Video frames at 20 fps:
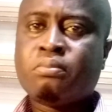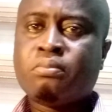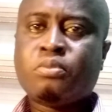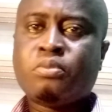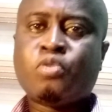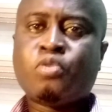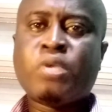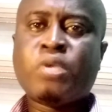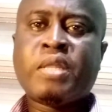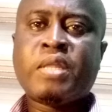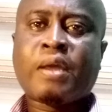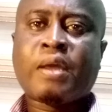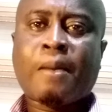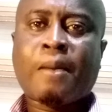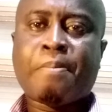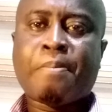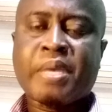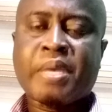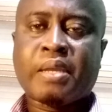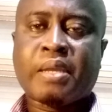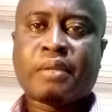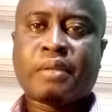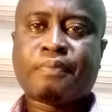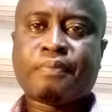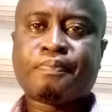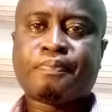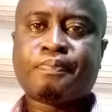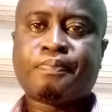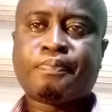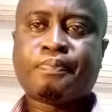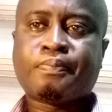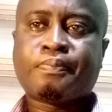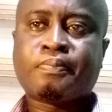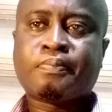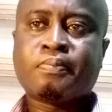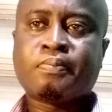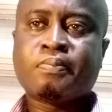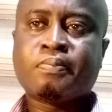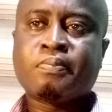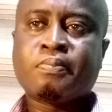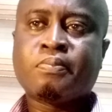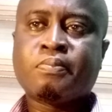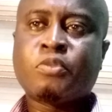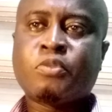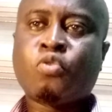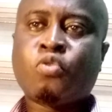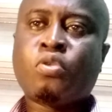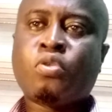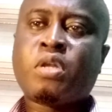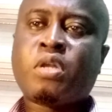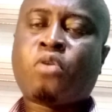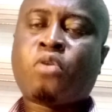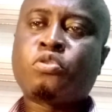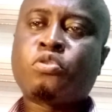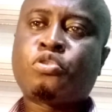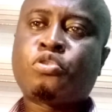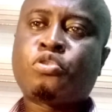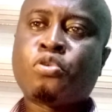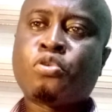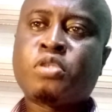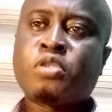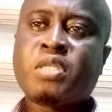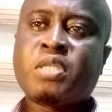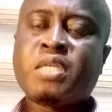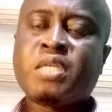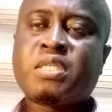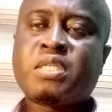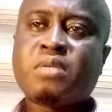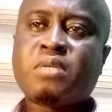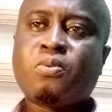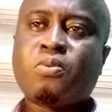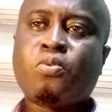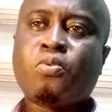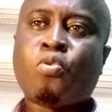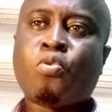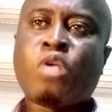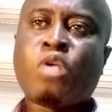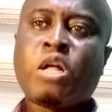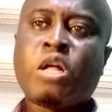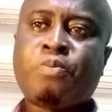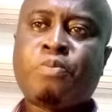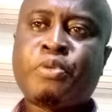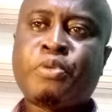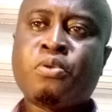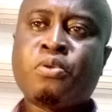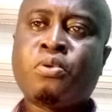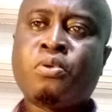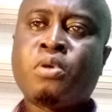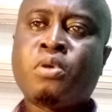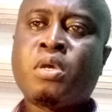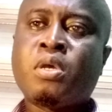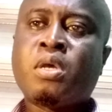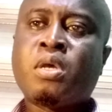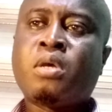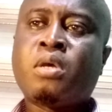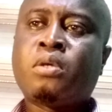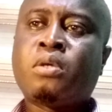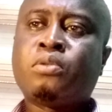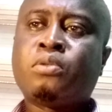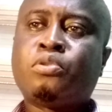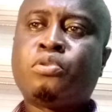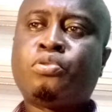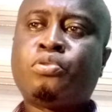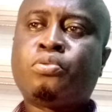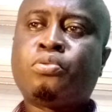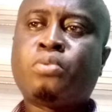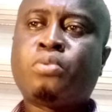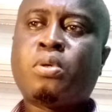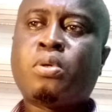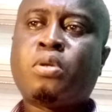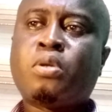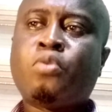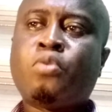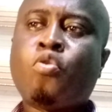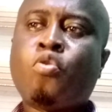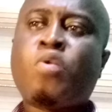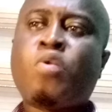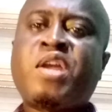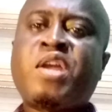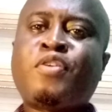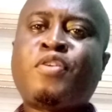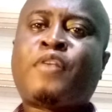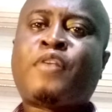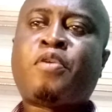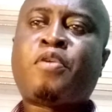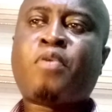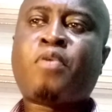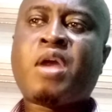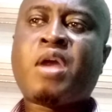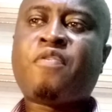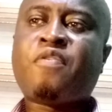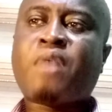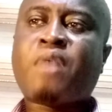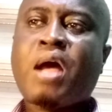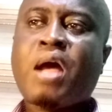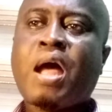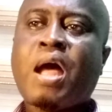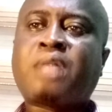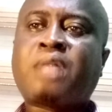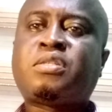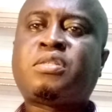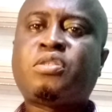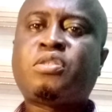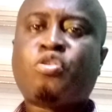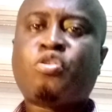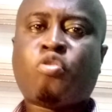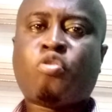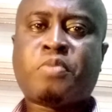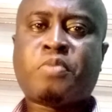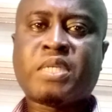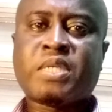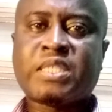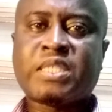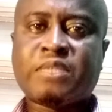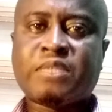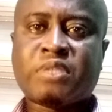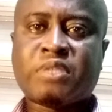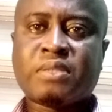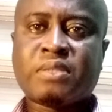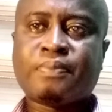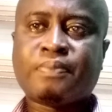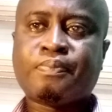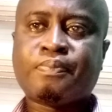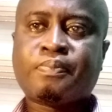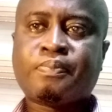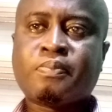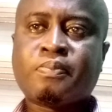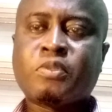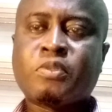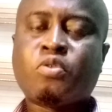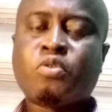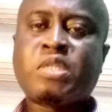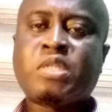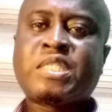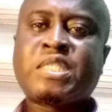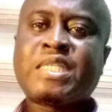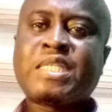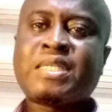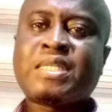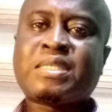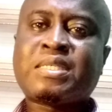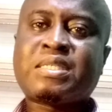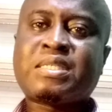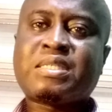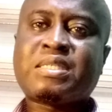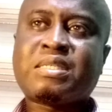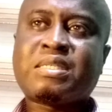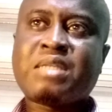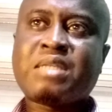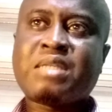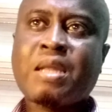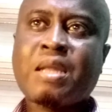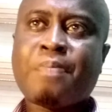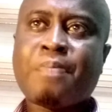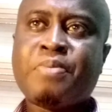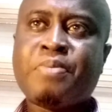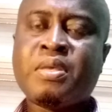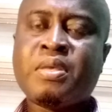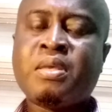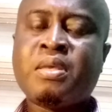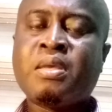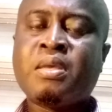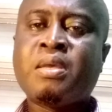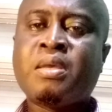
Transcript: doing the campaign? So the control stage will help you to know whether you've arrived at your objectives. So this is just a snappy